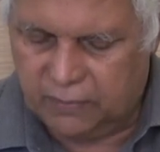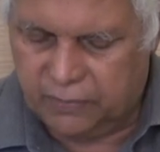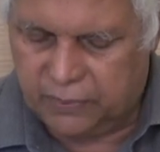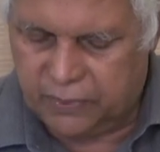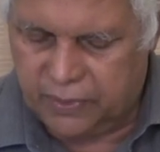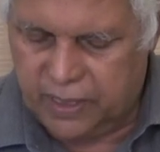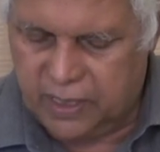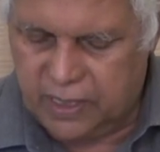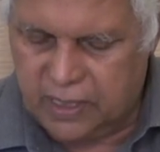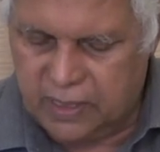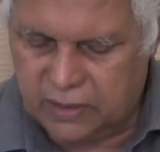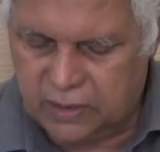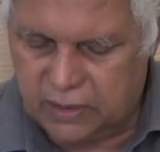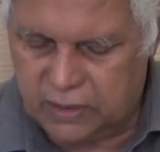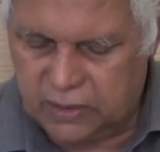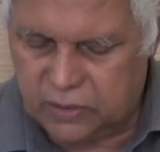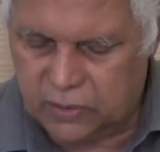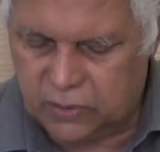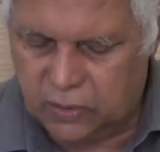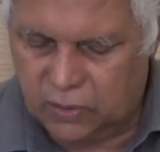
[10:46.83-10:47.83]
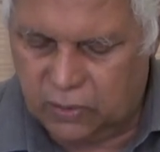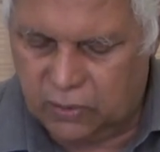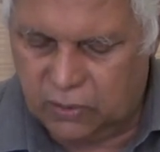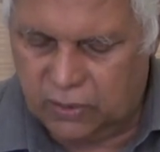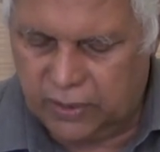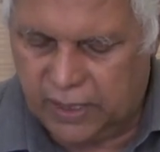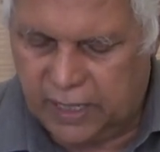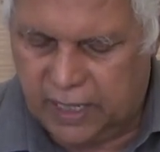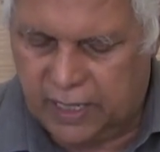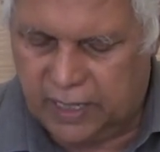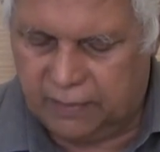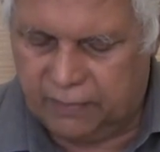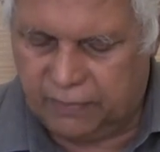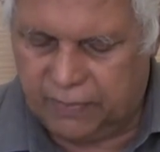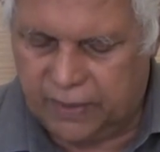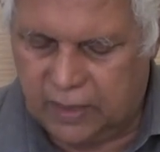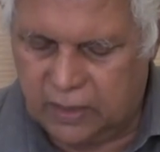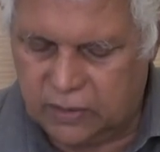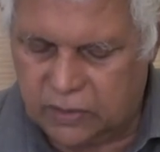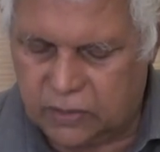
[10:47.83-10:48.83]
Praise his holy name.
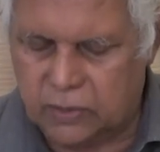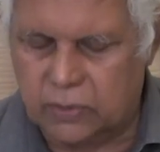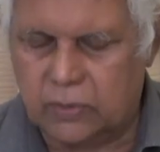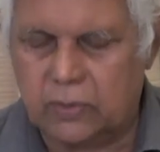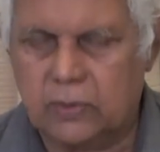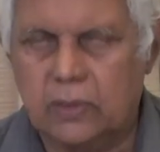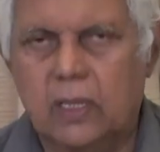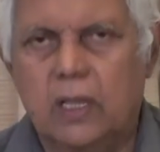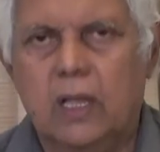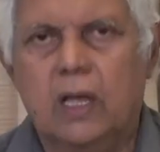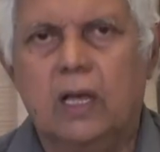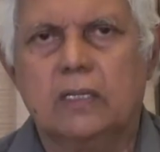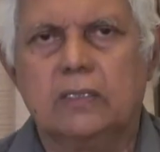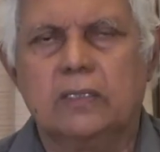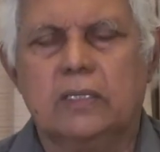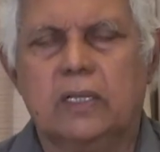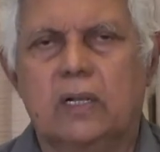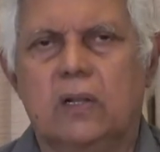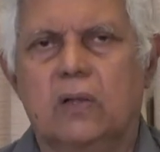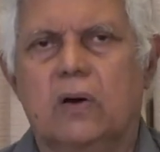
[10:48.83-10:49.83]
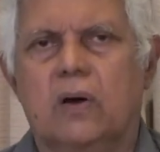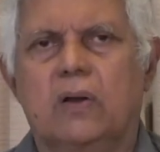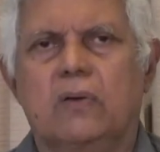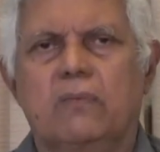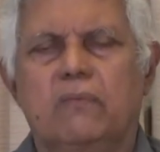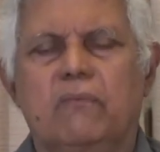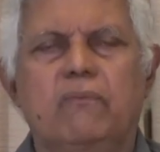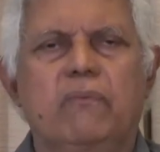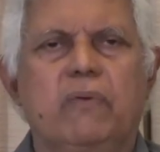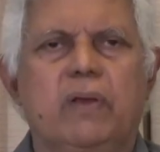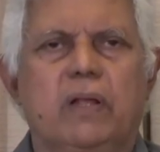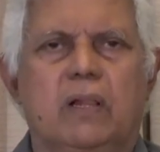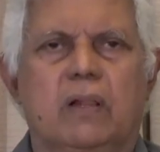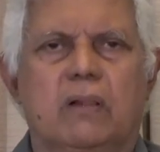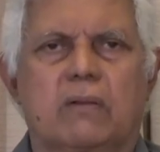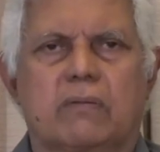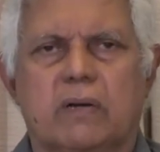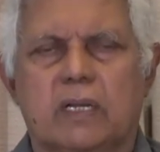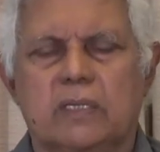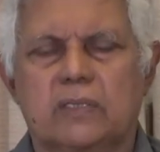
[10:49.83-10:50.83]
So the Lord
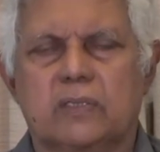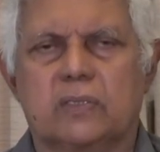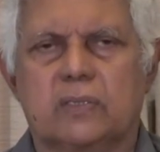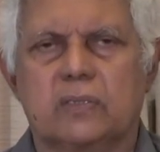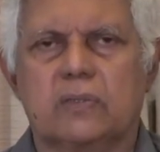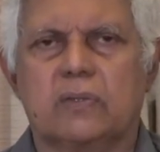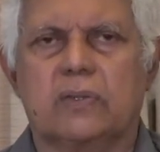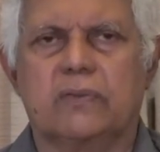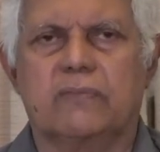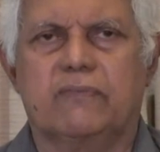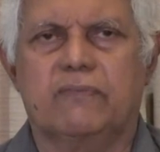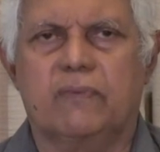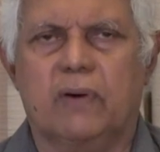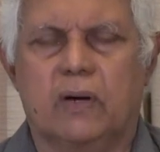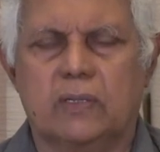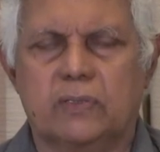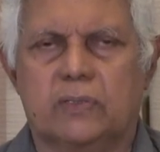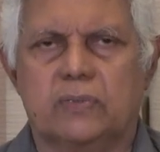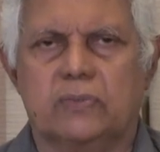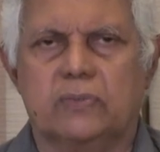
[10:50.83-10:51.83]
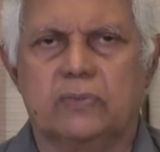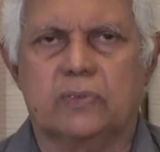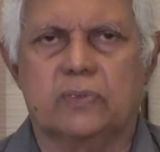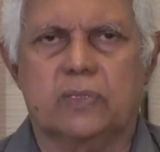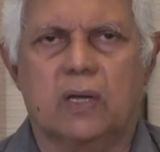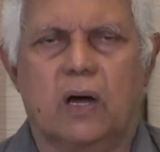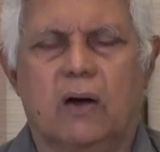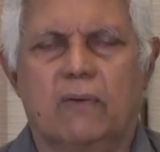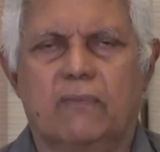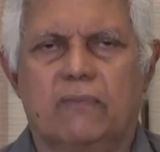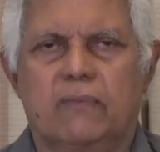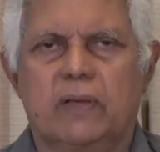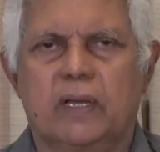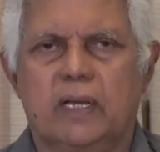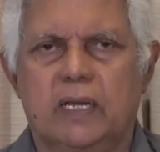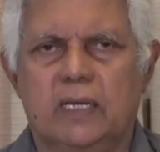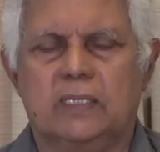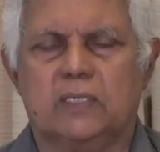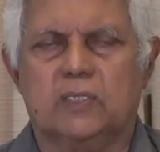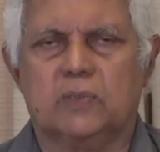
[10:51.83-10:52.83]
will restore the fortunes of
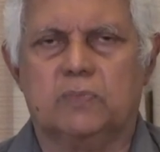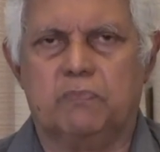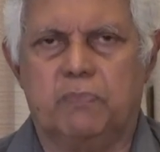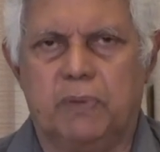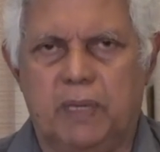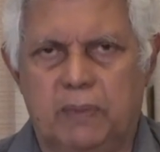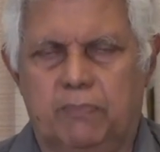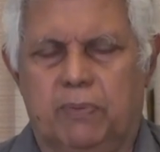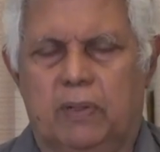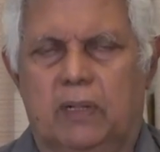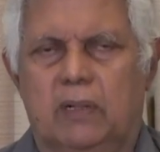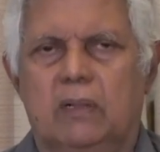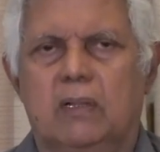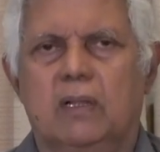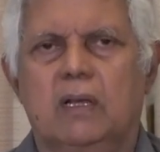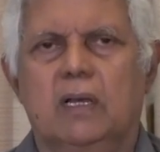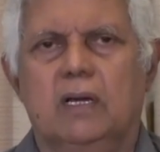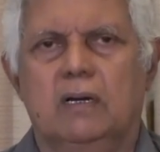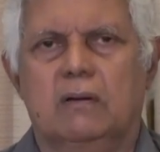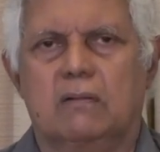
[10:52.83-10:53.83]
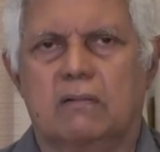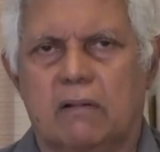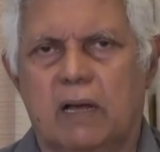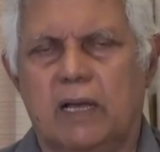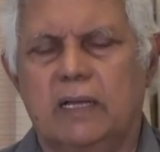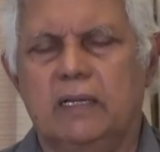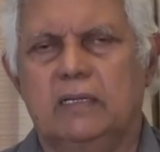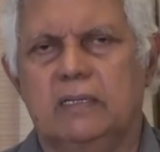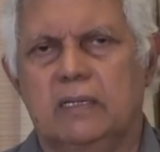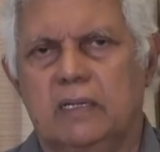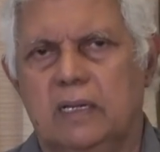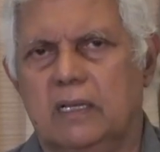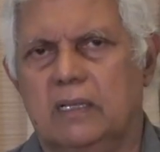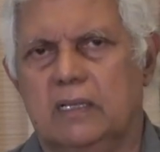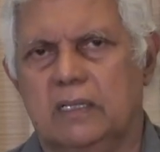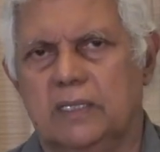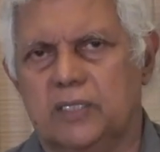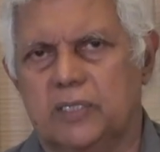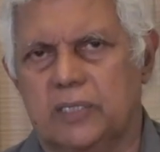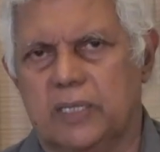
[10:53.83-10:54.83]
his people right
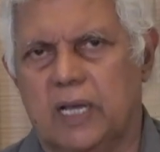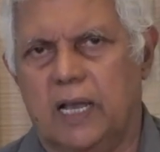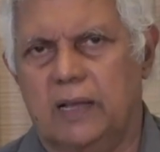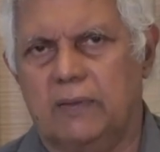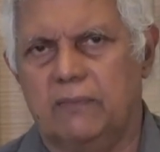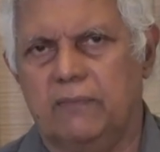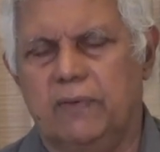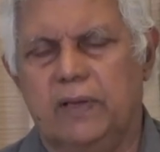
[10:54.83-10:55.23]
in this time.